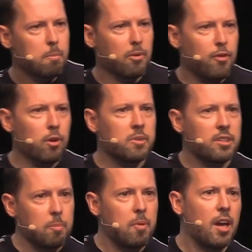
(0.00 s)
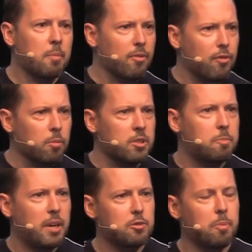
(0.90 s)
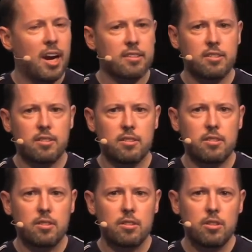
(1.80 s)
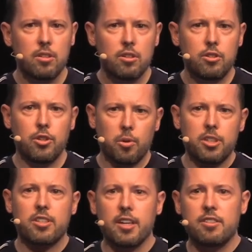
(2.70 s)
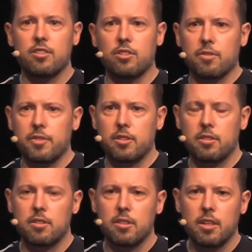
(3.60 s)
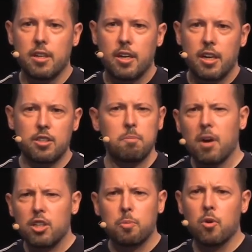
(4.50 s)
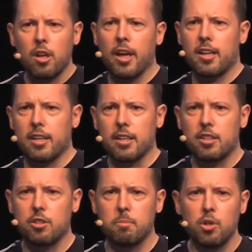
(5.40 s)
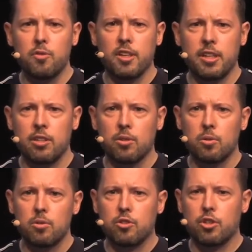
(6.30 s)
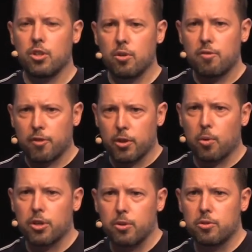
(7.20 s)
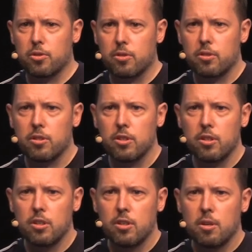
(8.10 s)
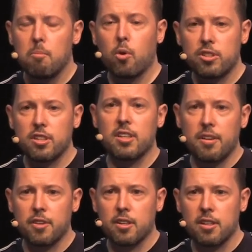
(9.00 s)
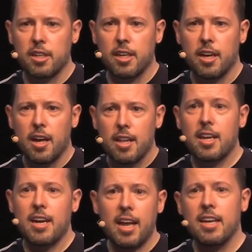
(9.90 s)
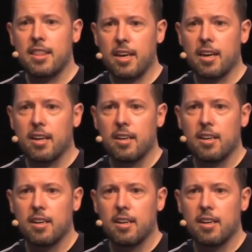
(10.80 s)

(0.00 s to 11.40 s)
performance, applying performance best practices to your sites and services is much more likely to move the needle you, for your user more significantly than anything